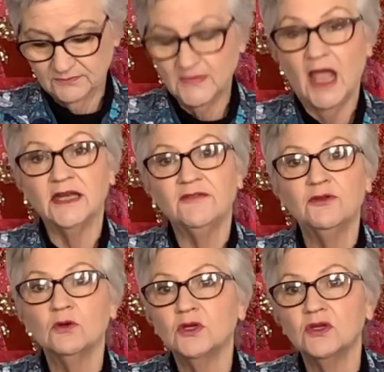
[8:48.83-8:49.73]
if you
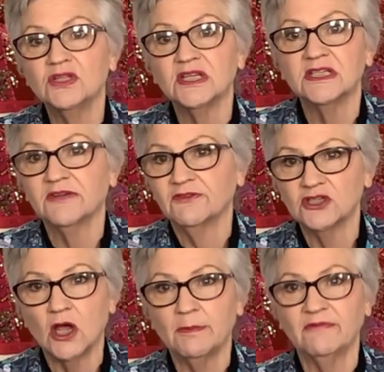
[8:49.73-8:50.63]
were using a different
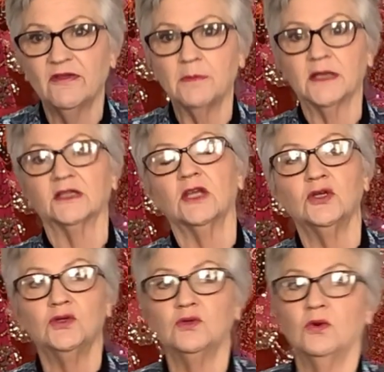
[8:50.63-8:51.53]
type of fabric that
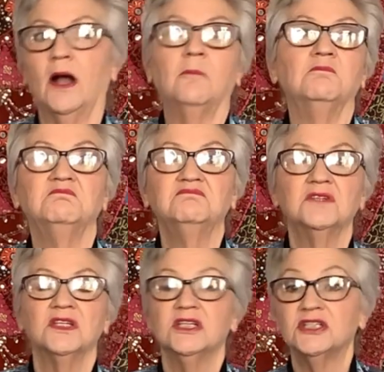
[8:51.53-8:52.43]
you
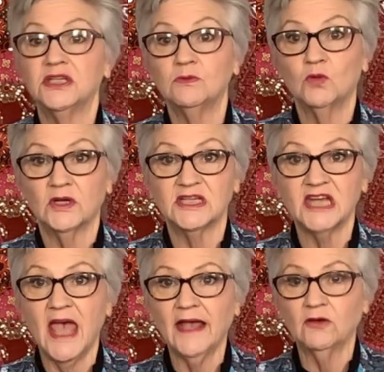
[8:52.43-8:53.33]
didn't want to
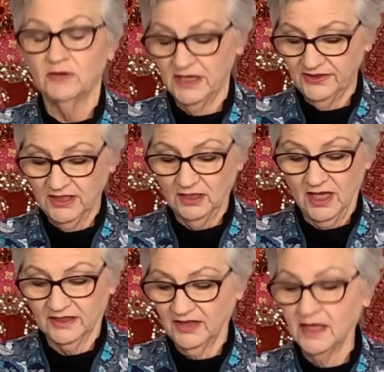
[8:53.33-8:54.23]
tack or anything
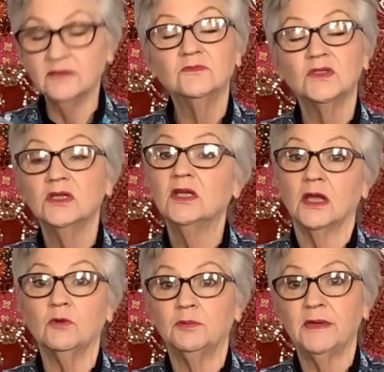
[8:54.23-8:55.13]
like that, it
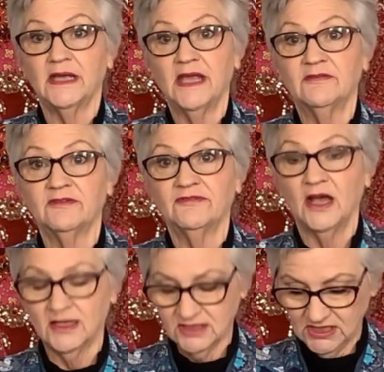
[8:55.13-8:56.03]
would be even
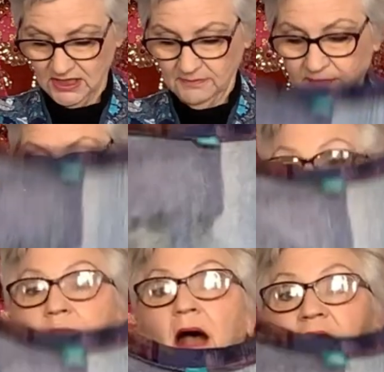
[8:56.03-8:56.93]
faster.
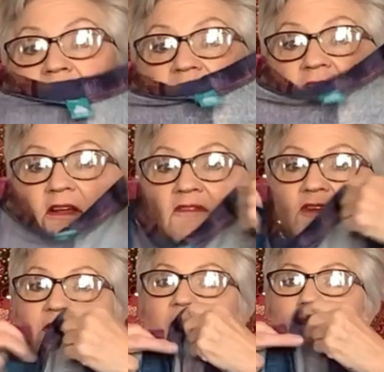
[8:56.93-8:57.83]
But very,
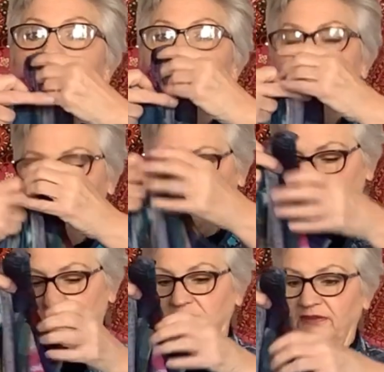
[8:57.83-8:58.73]
very happy with this
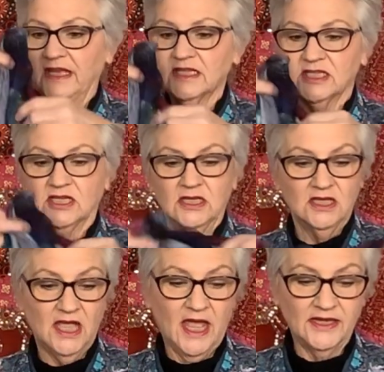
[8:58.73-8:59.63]
little vest.
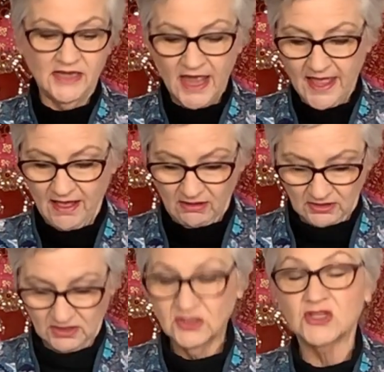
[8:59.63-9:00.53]
And now
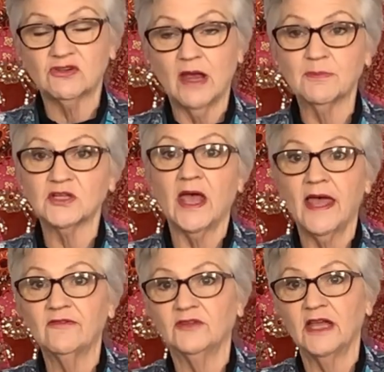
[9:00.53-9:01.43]
the scraps I
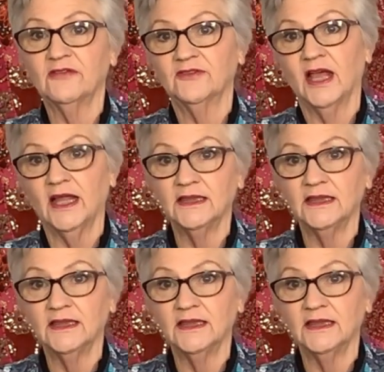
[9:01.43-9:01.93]
have left are